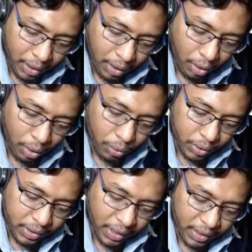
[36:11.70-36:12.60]
onto
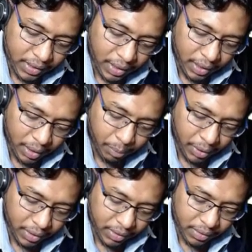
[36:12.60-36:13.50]
this extended
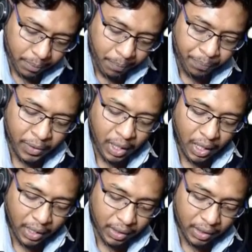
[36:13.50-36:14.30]
base, and